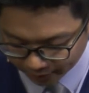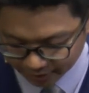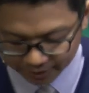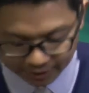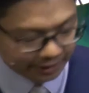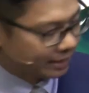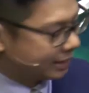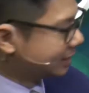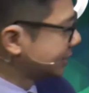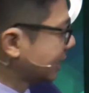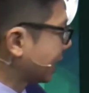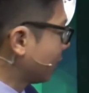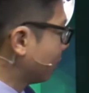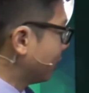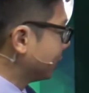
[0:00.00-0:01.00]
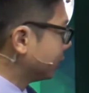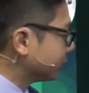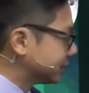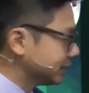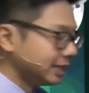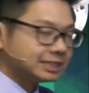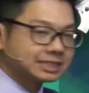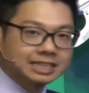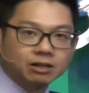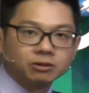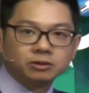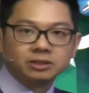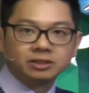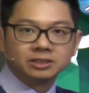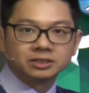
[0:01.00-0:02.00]
Okay, the second one, you see a skull.
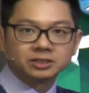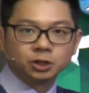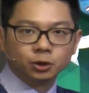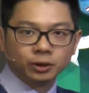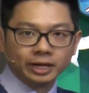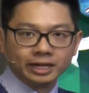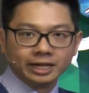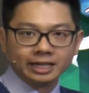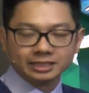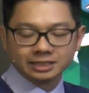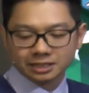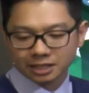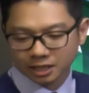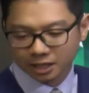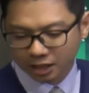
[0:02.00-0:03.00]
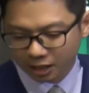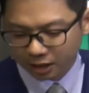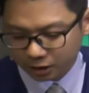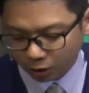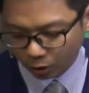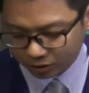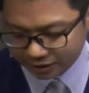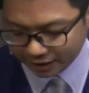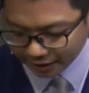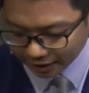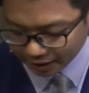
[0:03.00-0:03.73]
So it is toxic.